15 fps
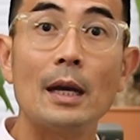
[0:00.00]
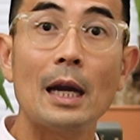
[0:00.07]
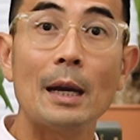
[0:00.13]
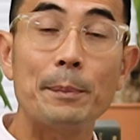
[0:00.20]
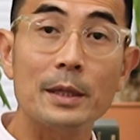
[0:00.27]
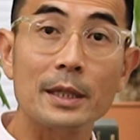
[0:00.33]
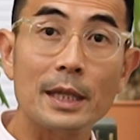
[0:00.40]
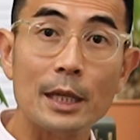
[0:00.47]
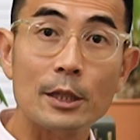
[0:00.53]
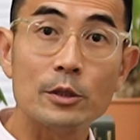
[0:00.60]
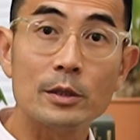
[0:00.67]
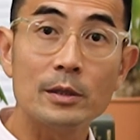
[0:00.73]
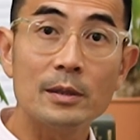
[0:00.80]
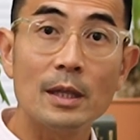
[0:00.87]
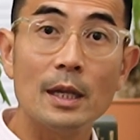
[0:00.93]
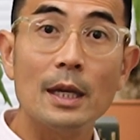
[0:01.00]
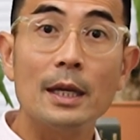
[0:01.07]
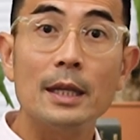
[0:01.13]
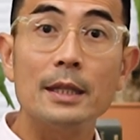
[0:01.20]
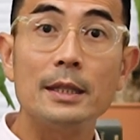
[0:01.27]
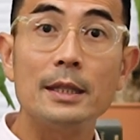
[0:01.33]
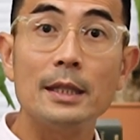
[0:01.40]
application,
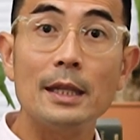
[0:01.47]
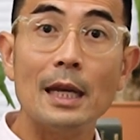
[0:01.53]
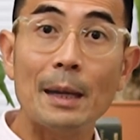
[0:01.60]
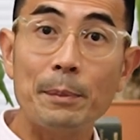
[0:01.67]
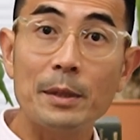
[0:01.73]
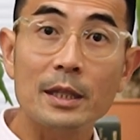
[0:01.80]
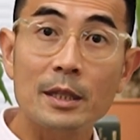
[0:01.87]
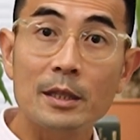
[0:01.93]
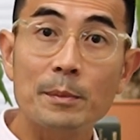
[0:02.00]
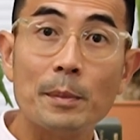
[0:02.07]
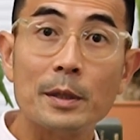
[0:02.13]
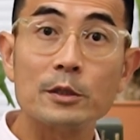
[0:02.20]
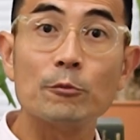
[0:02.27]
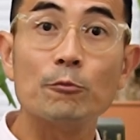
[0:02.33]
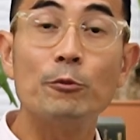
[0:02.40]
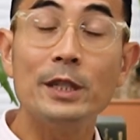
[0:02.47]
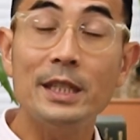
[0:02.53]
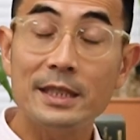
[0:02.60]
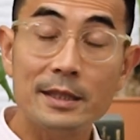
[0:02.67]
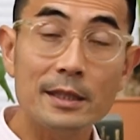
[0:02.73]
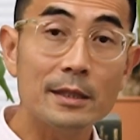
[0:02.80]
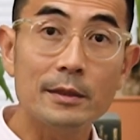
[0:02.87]
the applicant must
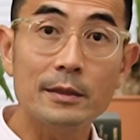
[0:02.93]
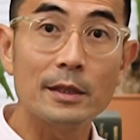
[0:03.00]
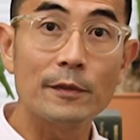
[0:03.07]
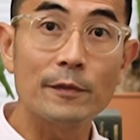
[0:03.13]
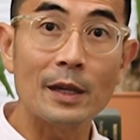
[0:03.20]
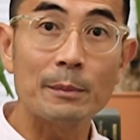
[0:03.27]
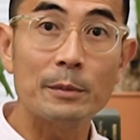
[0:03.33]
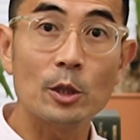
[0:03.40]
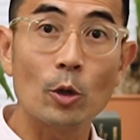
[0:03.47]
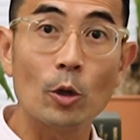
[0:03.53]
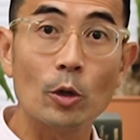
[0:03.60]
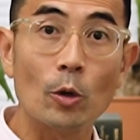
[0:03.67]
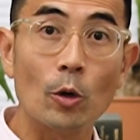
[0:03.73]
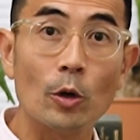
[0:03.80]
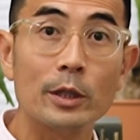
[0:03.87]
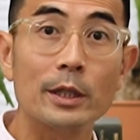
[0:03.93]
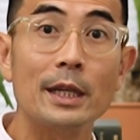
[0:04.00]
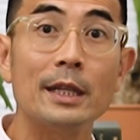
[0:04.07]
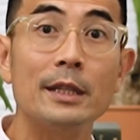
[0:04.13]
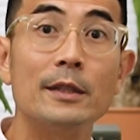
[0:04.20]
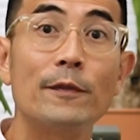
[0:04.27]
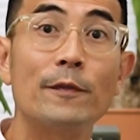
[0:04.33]
reseal the family court order
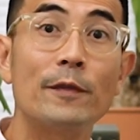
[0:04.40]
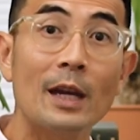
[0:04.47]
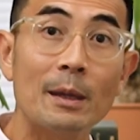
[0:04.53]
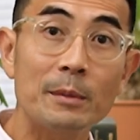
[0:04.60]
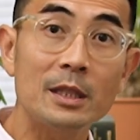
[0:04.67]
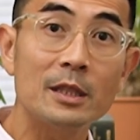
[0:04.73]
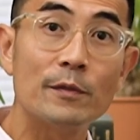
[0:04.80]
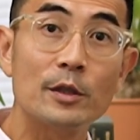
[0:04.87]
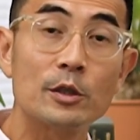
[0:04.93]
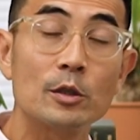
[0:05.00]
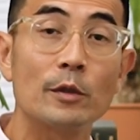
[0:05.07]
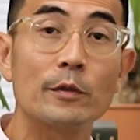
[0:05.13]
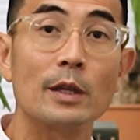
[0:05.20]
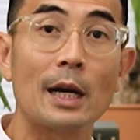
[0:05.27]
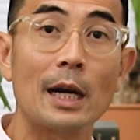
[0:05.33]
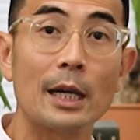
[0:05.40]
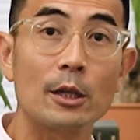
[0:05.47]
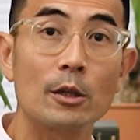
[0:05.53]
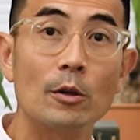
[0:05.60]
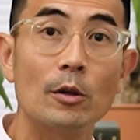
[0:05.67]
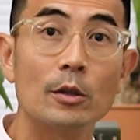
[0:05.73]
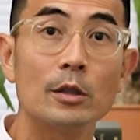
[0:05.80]
in the family division of the High
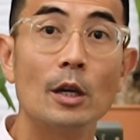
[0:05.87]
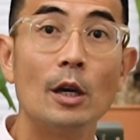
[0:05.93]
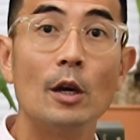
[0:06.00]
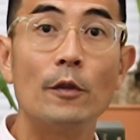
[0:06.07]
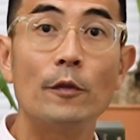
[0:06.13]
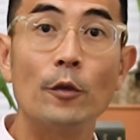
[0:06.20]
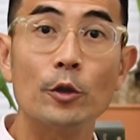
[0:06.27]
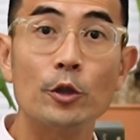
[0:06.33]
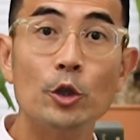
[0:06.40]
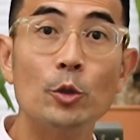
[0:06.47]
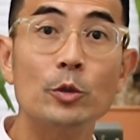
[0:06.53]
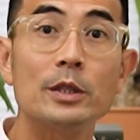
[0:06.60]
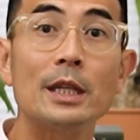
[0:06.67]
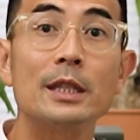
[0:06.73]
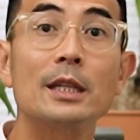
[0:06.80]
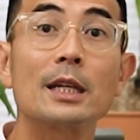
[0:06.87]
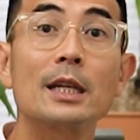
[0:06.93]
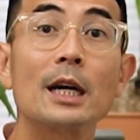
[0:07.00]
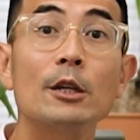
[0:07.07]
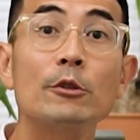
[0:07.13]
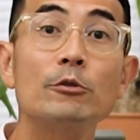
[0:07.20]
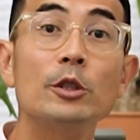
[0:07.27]
Court for use in the
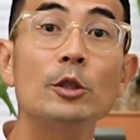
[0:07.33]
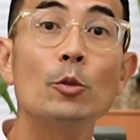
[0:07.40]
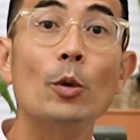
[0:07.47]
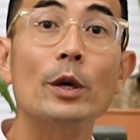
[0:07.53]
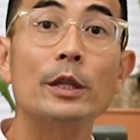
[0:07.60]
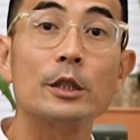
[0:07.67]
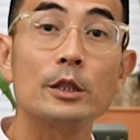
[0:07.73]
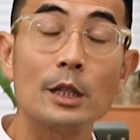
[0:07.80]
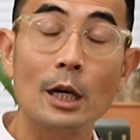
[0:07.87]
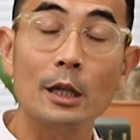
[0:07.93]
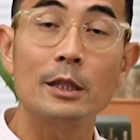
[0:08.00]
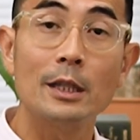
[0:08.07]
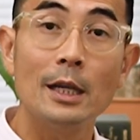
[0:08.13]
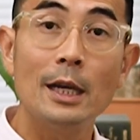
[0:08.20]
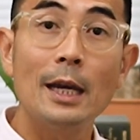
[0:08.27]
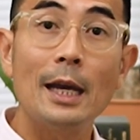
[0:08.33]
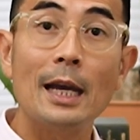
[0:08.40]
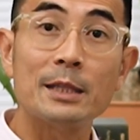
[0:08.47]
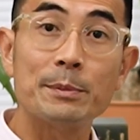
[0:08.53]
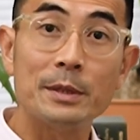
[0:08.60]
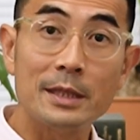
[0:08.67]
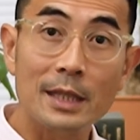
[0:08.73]
country where the child has
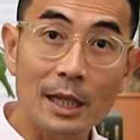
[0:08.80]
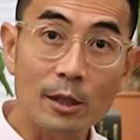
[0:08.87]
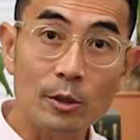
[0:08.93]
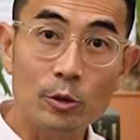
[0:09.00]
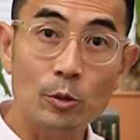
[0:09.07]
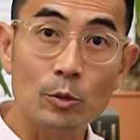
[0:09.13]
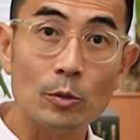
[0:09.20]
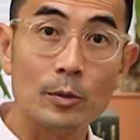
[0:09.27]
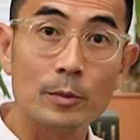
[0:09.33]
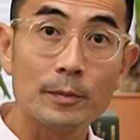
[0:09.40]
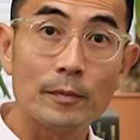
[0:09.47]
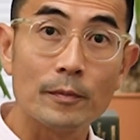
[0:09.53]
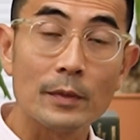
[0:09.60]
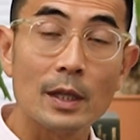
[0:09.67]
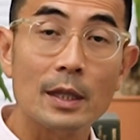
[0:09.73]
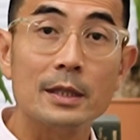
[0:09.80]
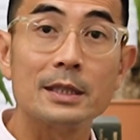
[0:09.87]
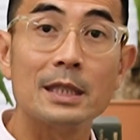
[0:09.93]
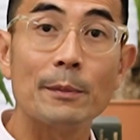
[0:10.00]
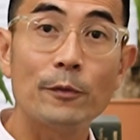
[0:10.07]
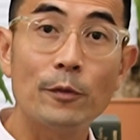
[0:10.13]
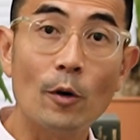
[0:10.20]
been taken to.
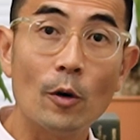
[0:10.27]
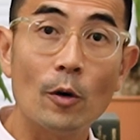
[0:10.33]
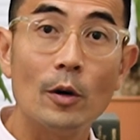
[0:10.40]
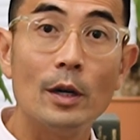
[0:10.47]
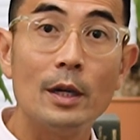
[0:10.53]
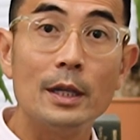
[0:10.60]
Step 4,